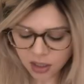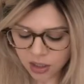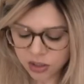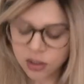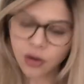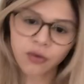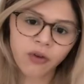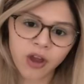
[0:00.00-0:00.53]

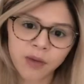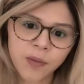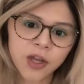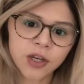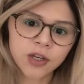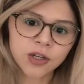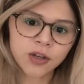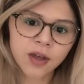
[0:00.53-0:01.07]
So I'd
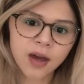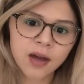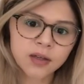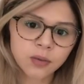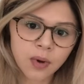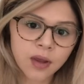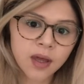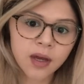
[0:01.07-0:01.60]
recommend you do that
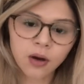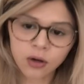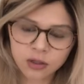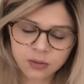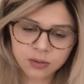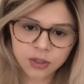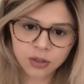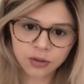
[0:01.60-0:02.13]
as well in
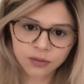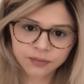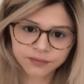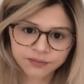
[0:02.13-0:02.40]
hospital.